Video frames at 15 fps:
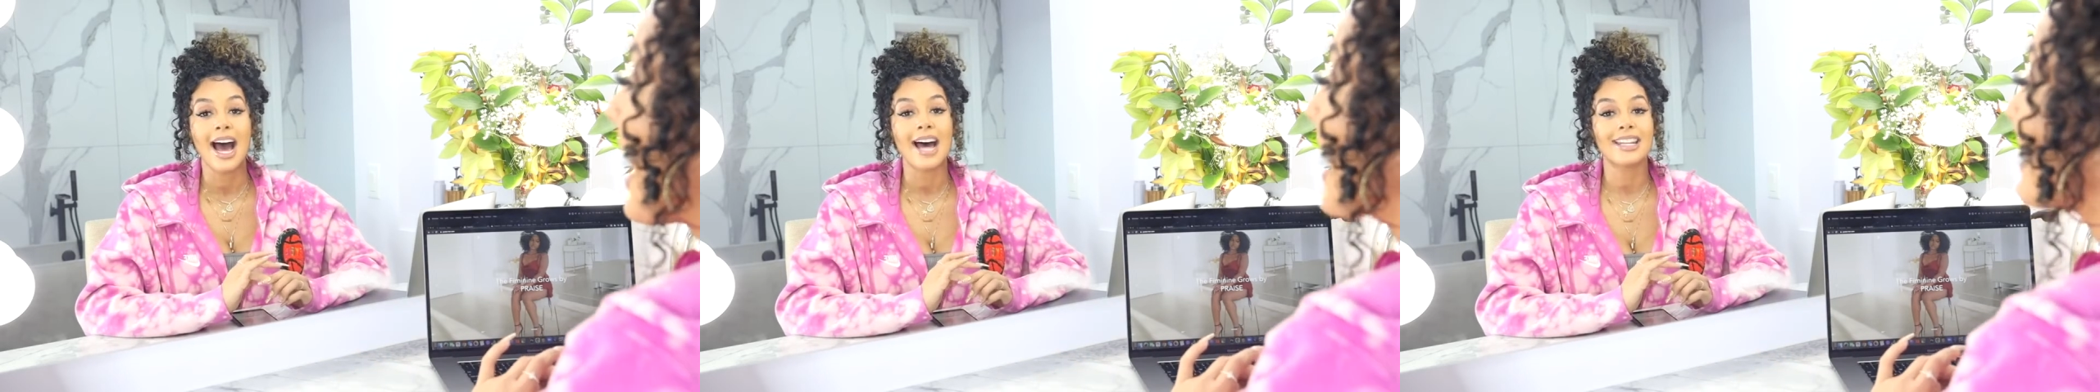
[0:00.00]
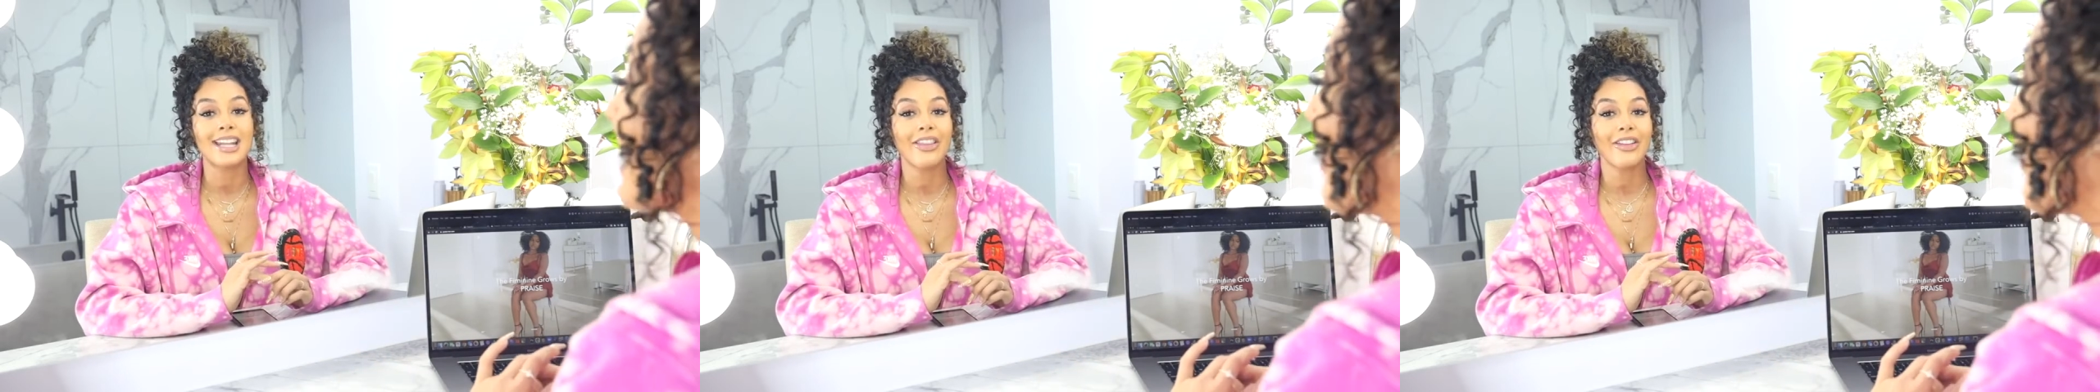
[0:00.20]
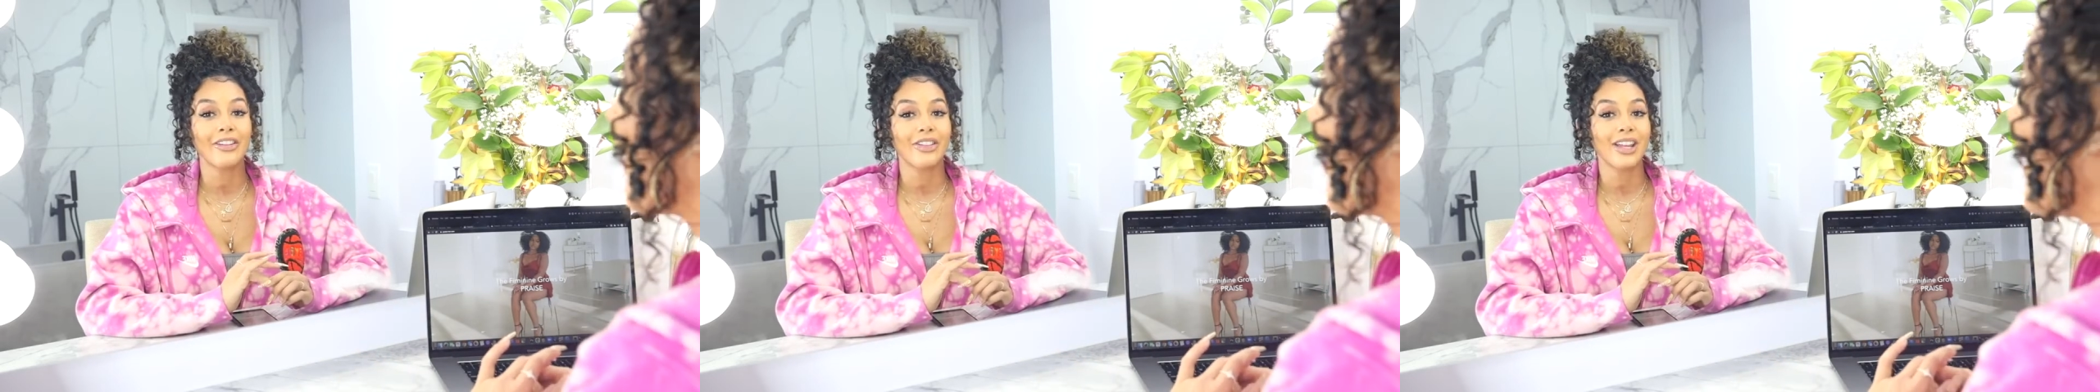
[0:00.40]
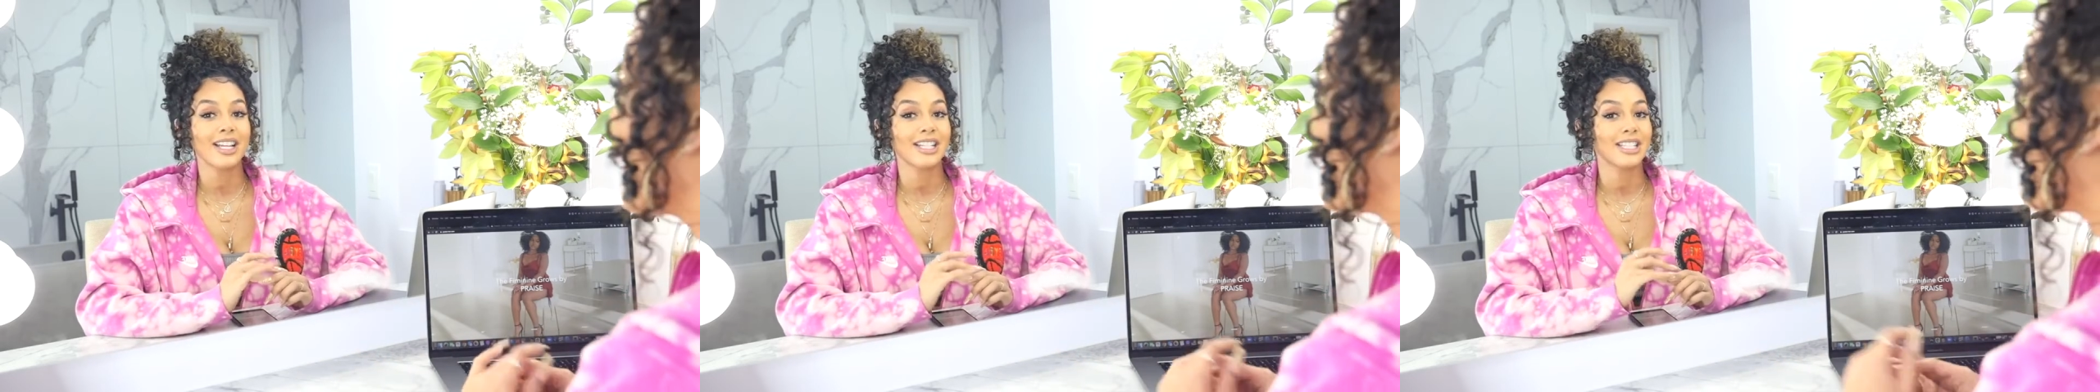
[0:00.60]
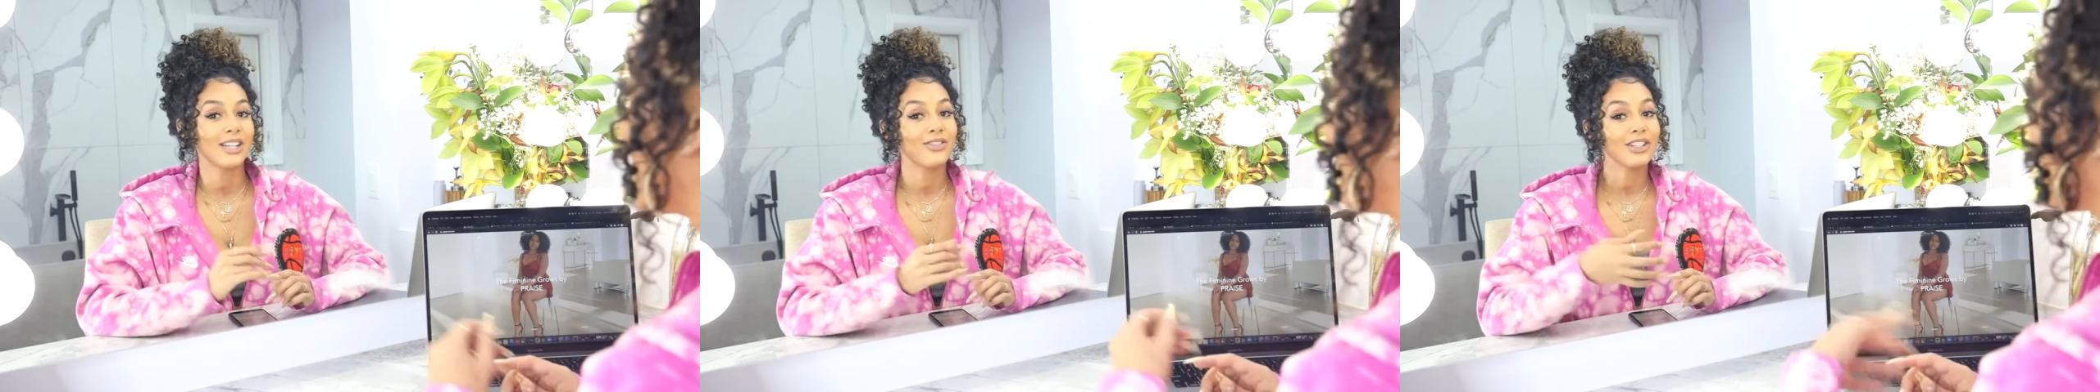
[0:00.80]
Another
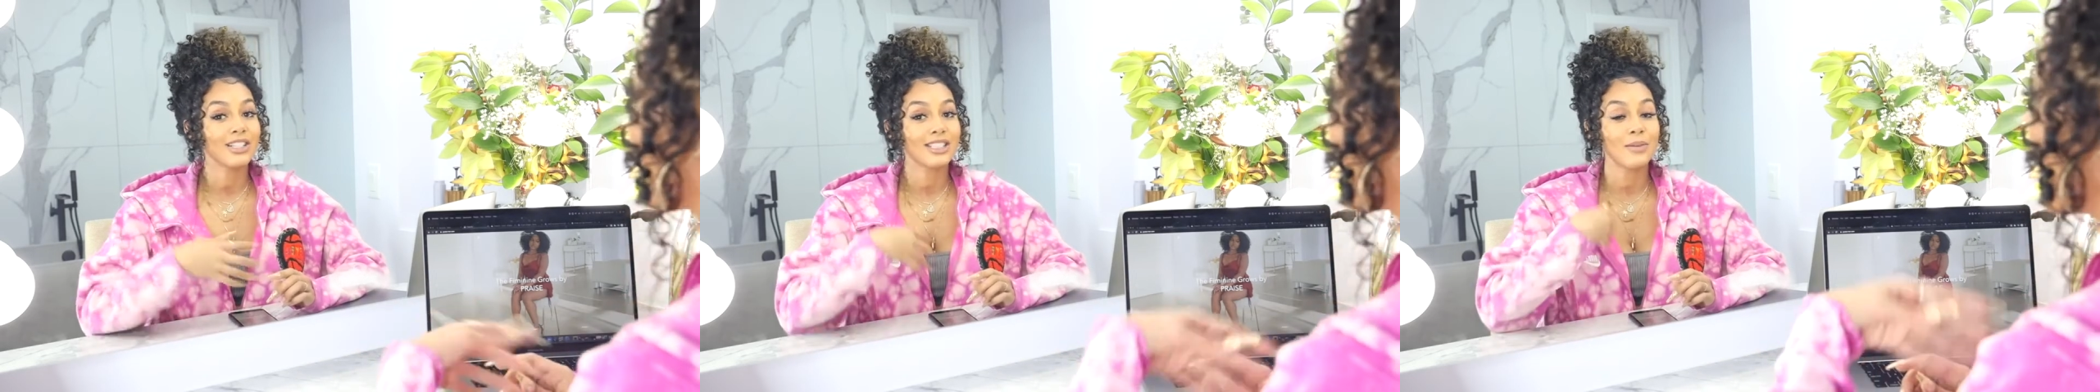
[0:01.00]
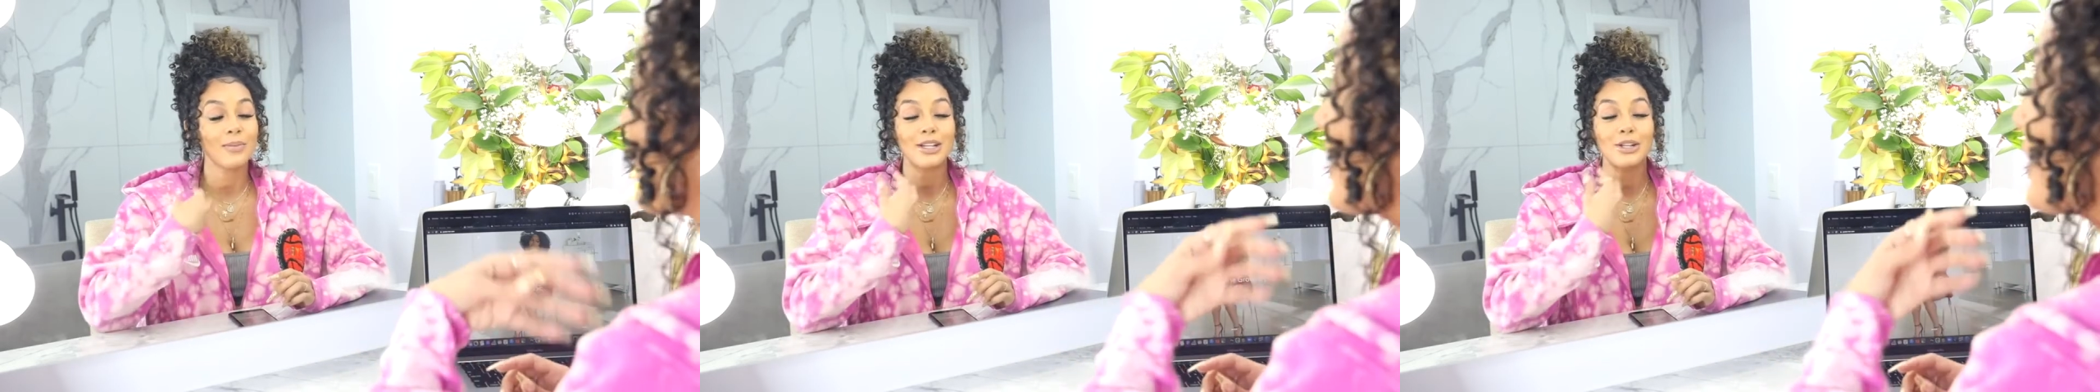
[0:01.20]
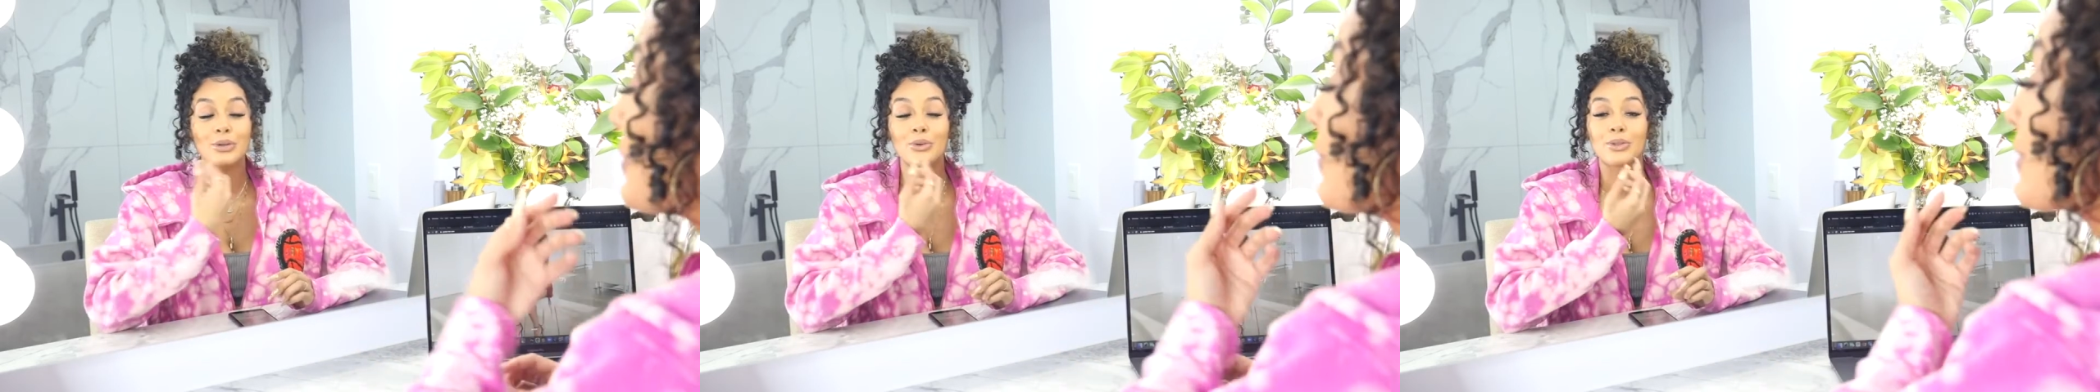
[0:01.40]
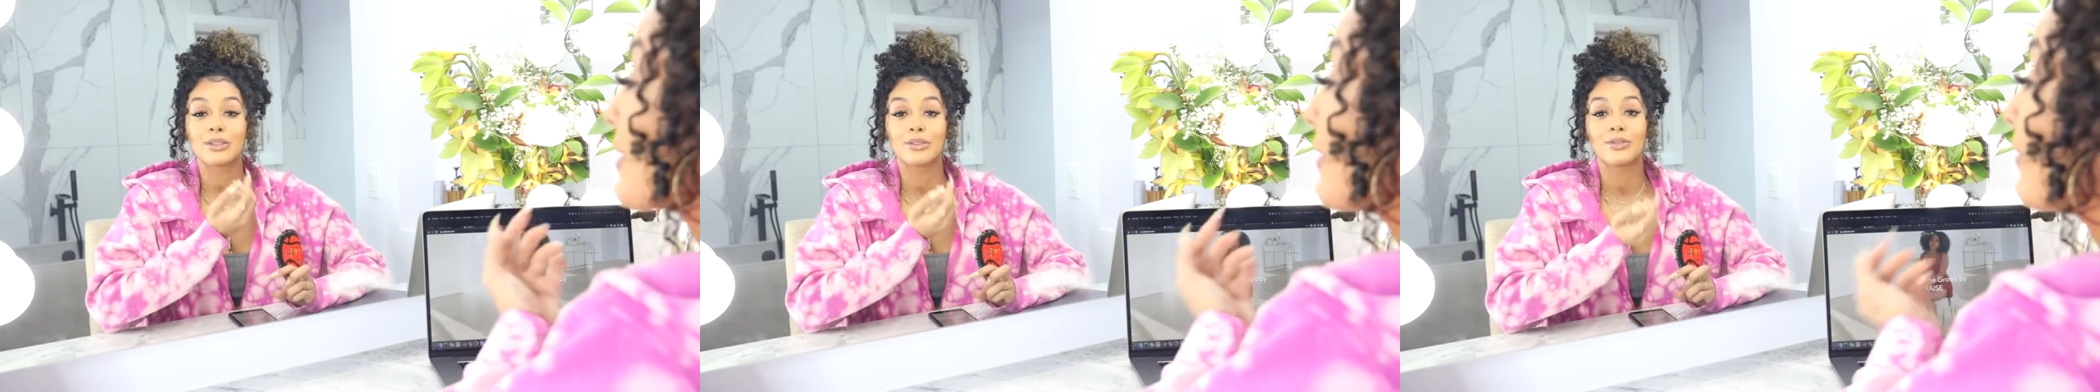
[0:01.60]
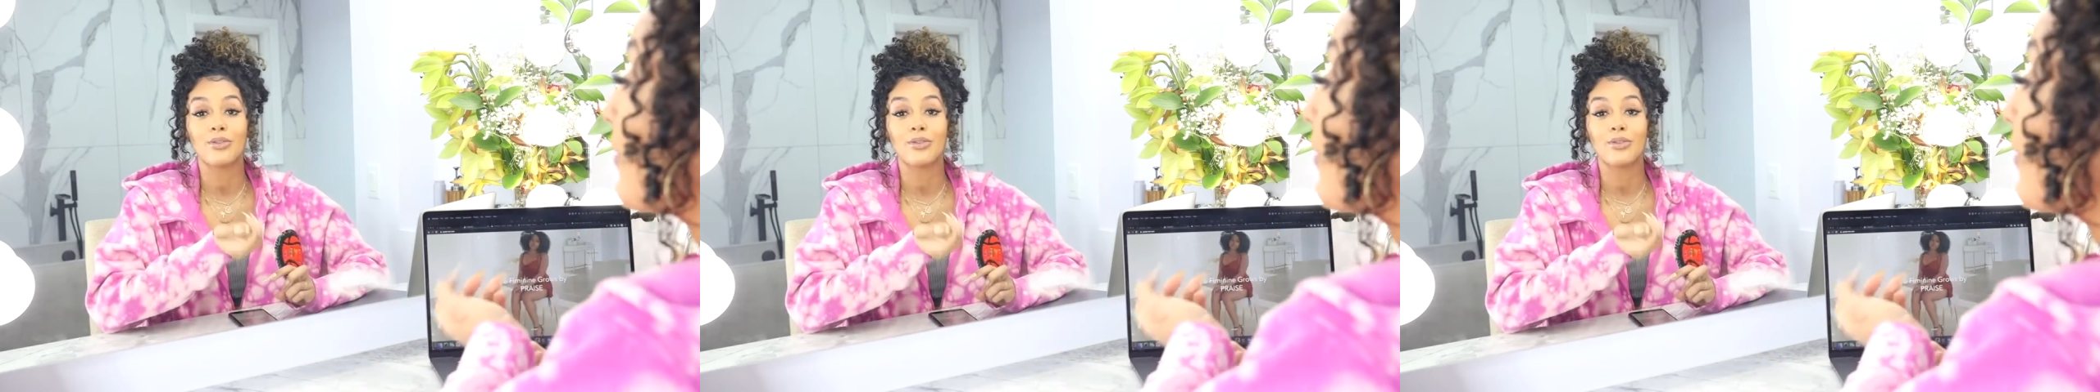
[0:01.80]
thing is if you're somebody who is a